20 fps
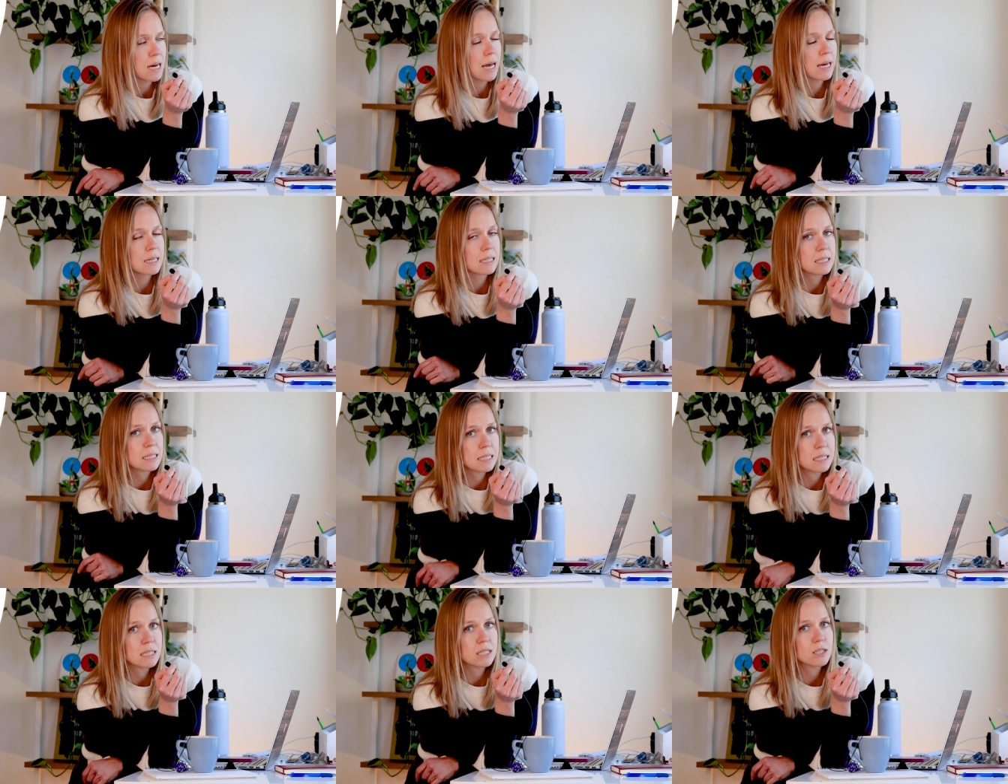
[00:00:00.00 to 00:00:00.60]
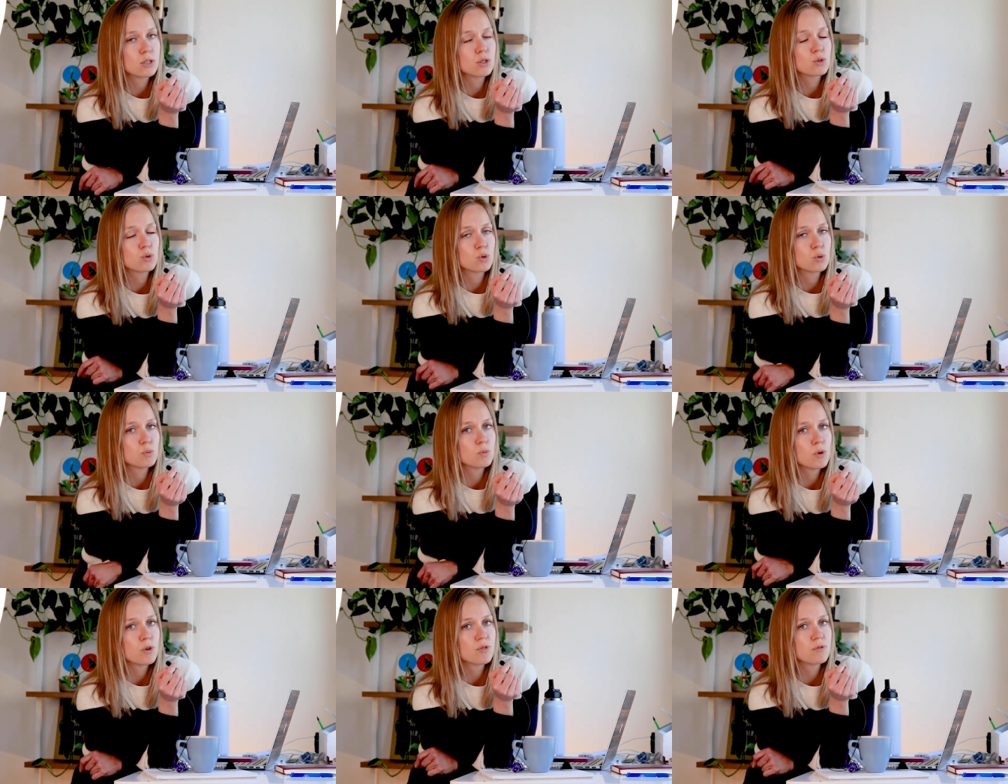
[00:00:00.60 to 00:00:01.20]
I need
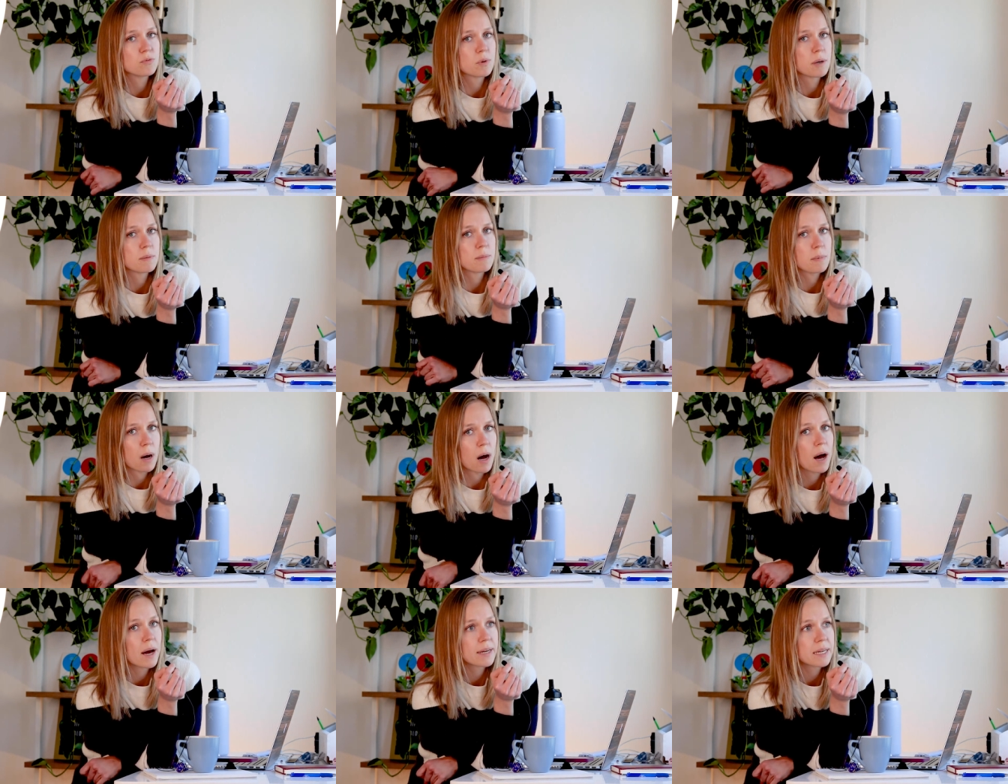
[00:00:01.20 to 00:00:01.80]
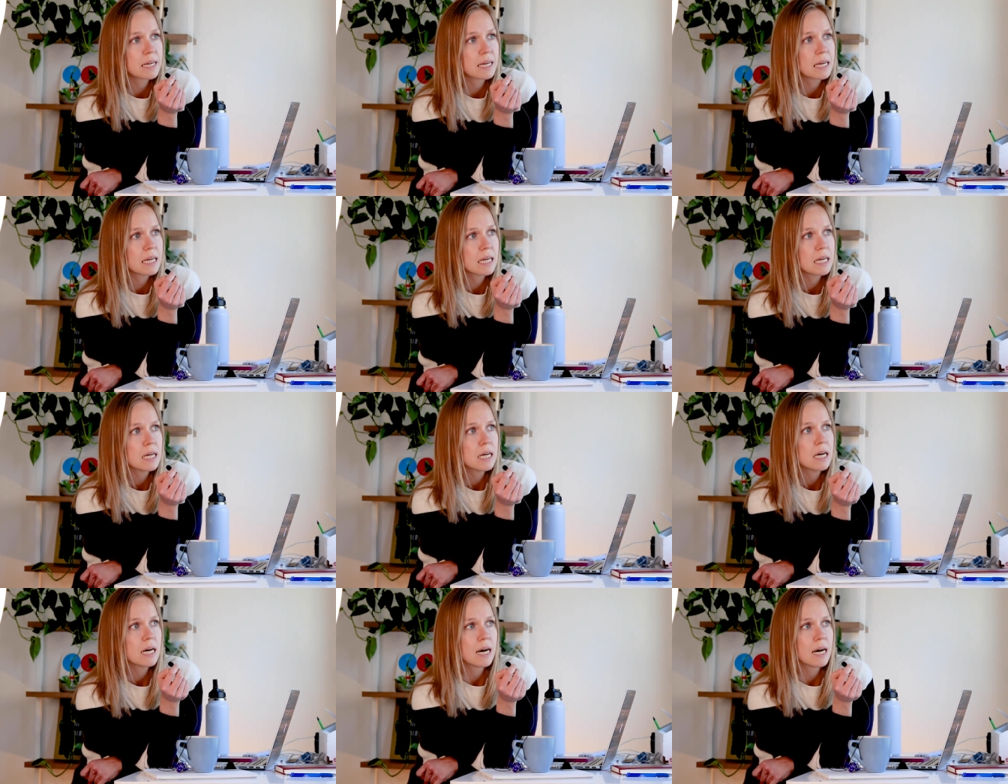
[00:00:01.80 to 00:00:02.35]
to move my body.